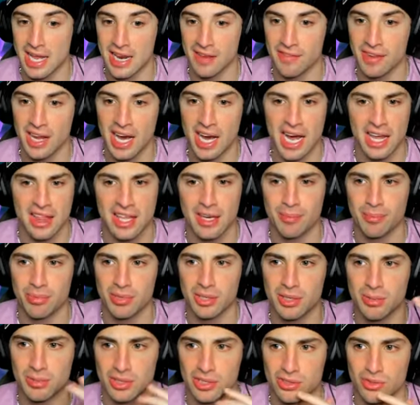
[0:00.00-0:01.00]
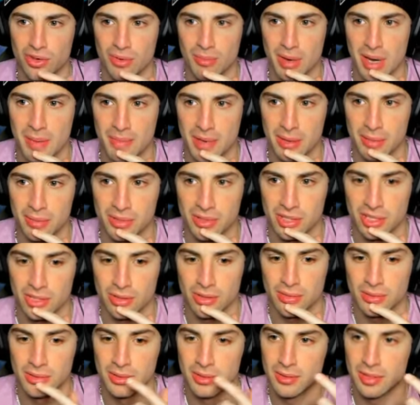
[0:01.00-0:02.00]
if not, I think Bleakwind Storm might be able to.
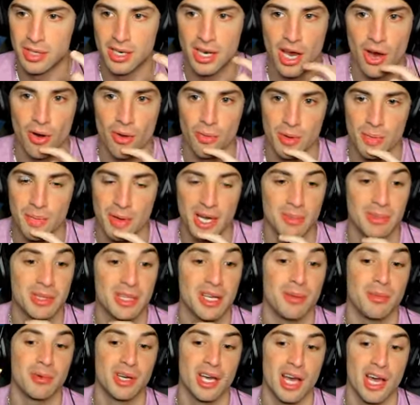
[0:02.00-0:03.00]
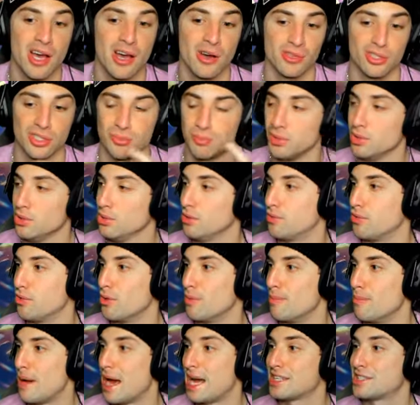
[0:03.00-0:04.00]
And no, we pick up a double K O, so beautiful.
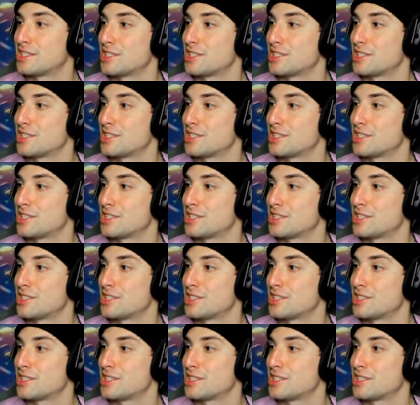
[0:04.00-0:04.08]
Match